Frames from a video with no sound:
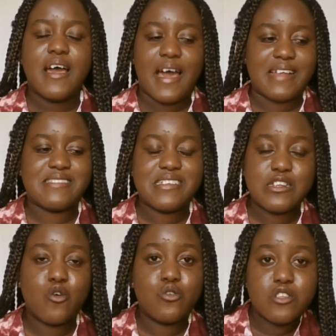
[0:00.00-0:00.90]
I
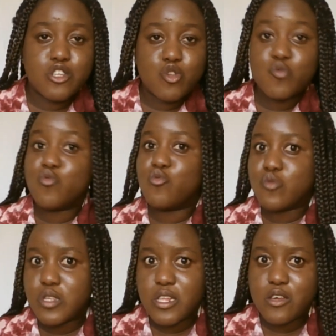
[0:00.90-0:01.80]
didn't hold it too
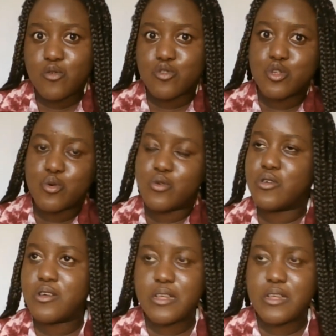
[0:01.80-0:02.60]
loosely also.